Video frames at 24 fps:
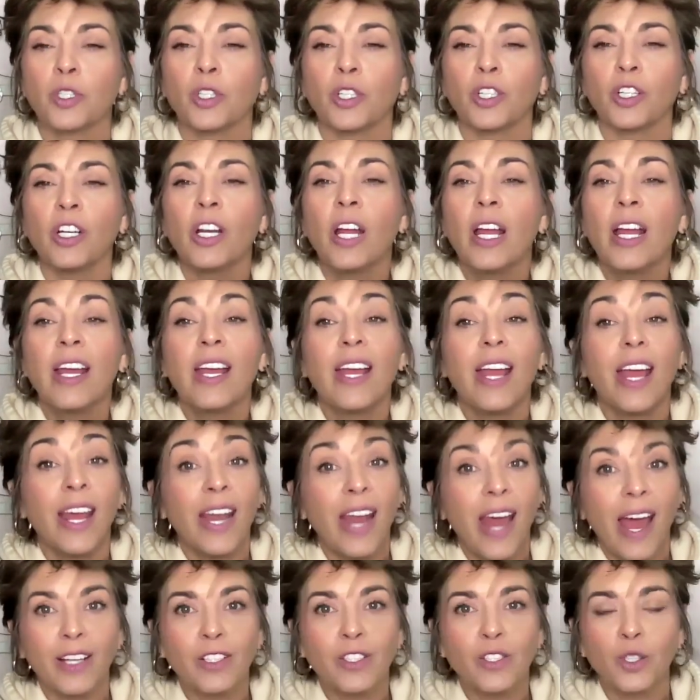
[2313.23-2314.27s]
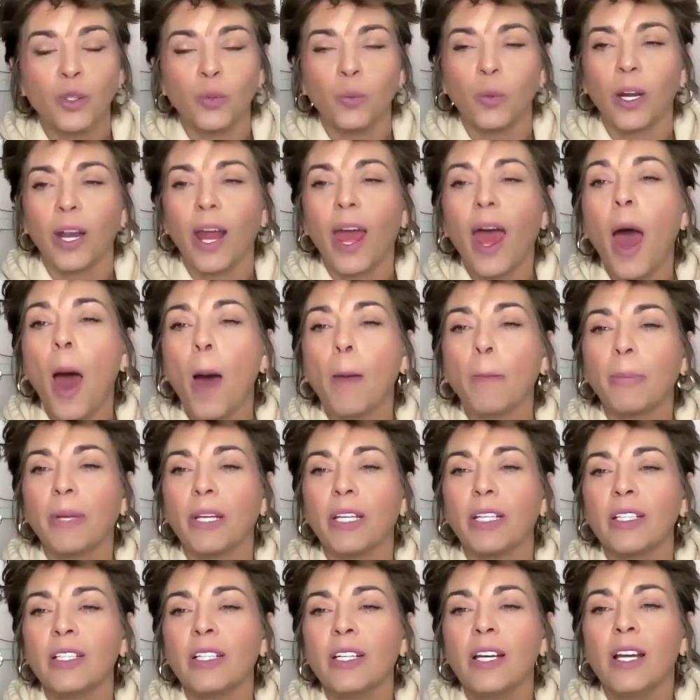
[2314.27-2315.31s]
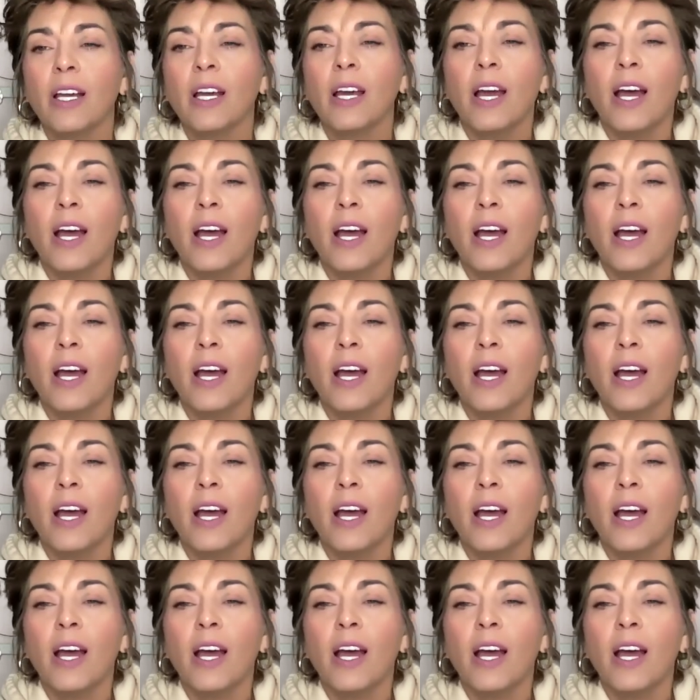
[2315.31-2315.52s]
her and asks her what happened.